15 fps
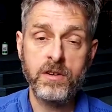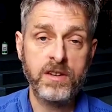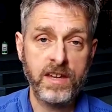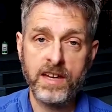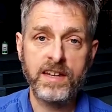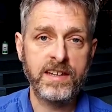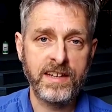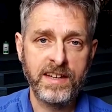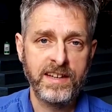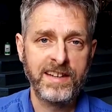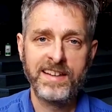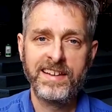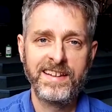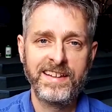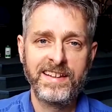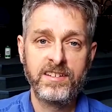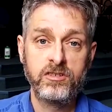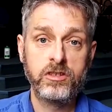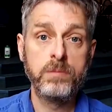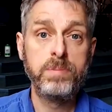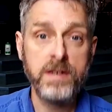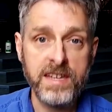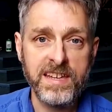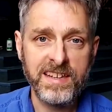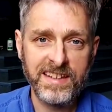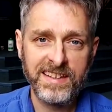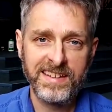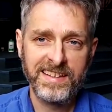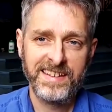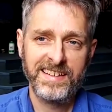okay to be
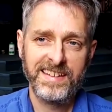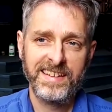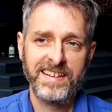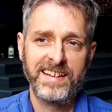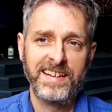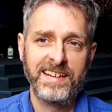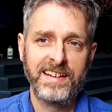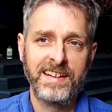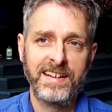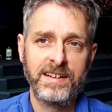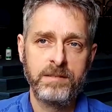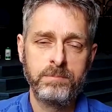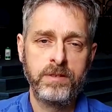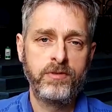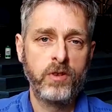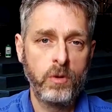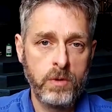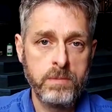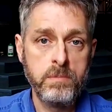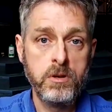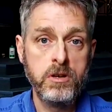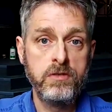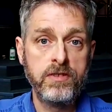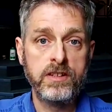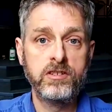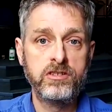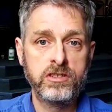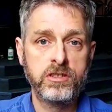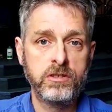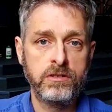before we move
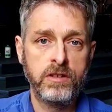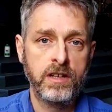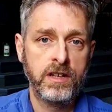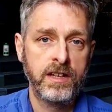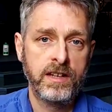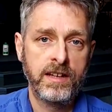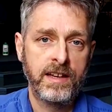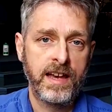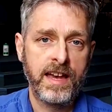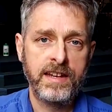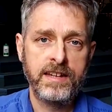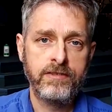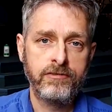into any